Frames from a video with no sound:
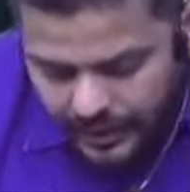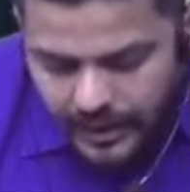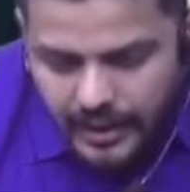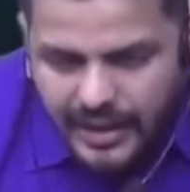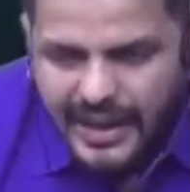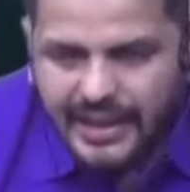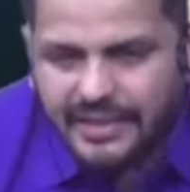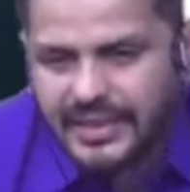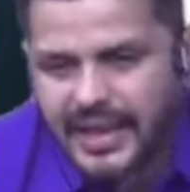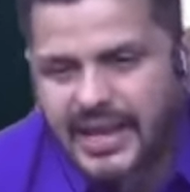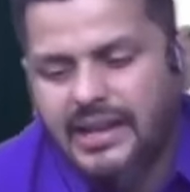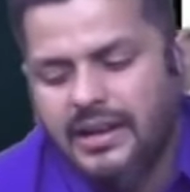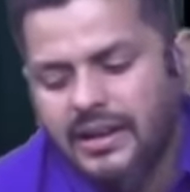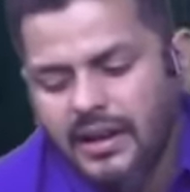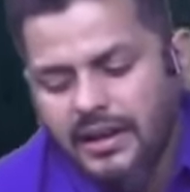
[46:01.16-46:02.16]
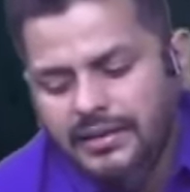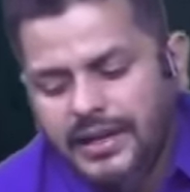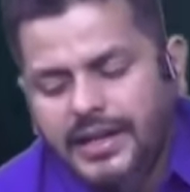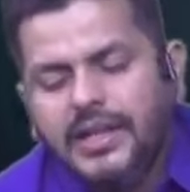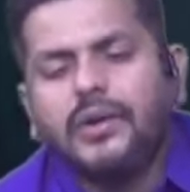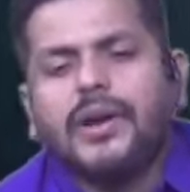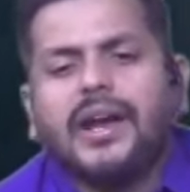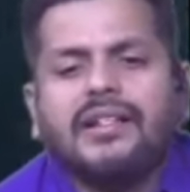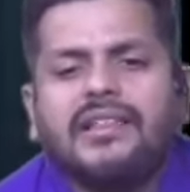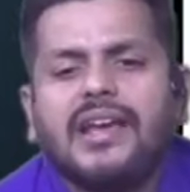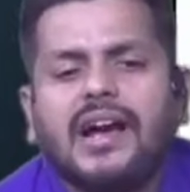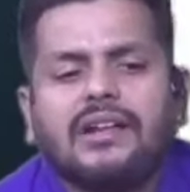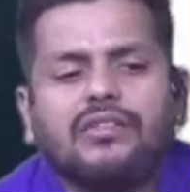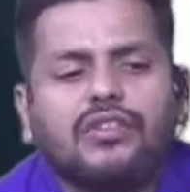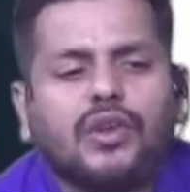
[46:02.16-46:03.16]
And then, did you get the
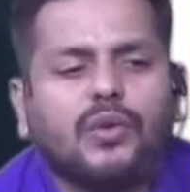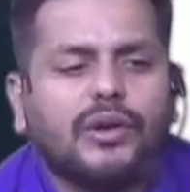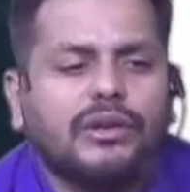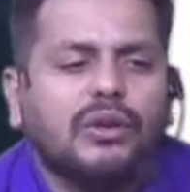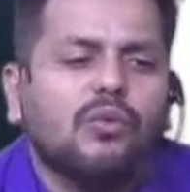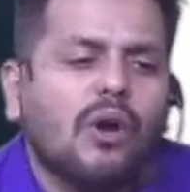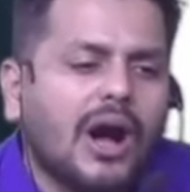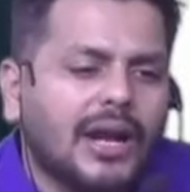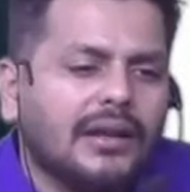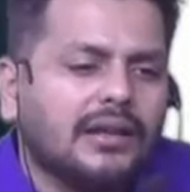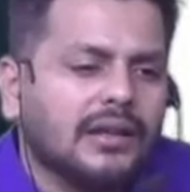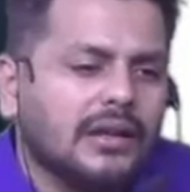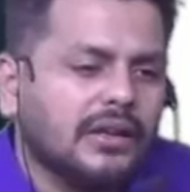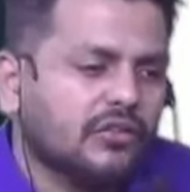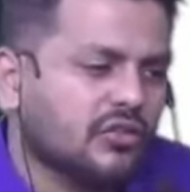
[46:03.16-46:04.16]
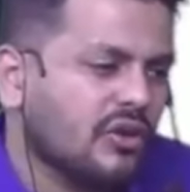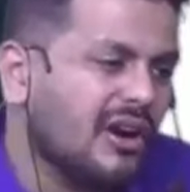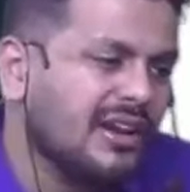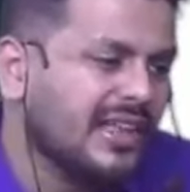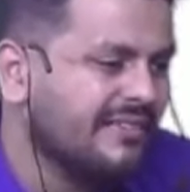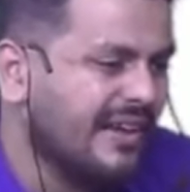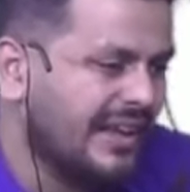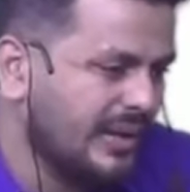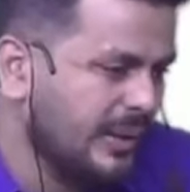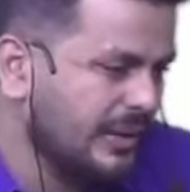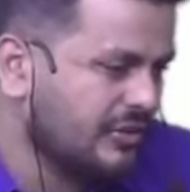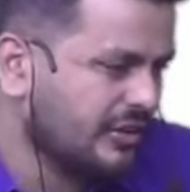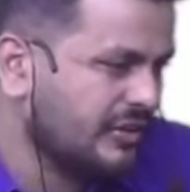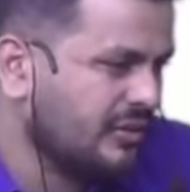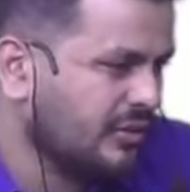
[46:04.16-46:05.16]
answer what you want? It's called
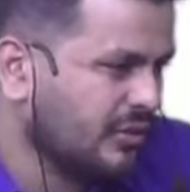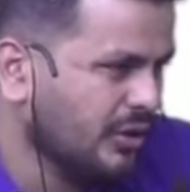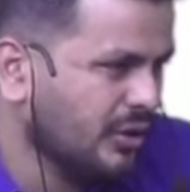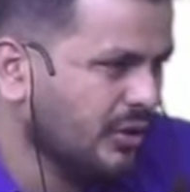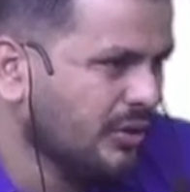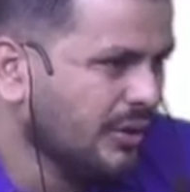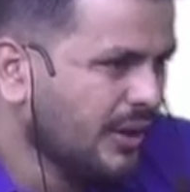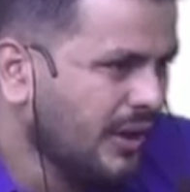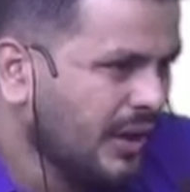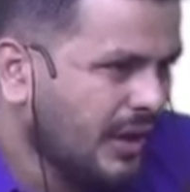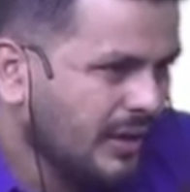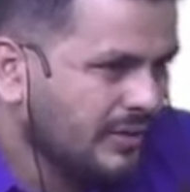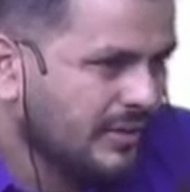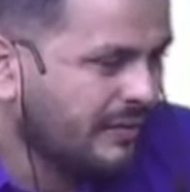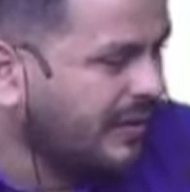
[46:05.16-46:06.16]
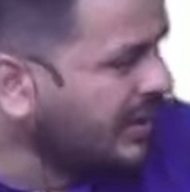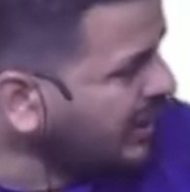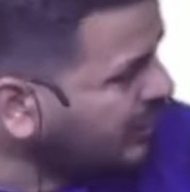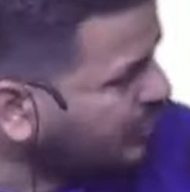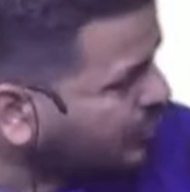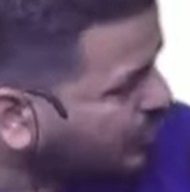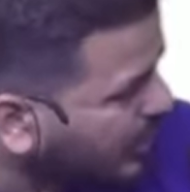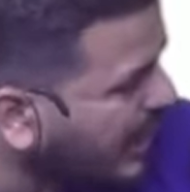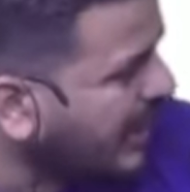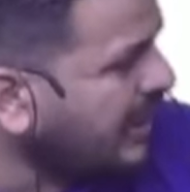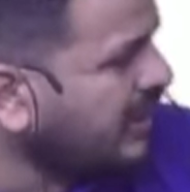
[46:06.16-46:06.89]
evaluation. So, it's a very straight,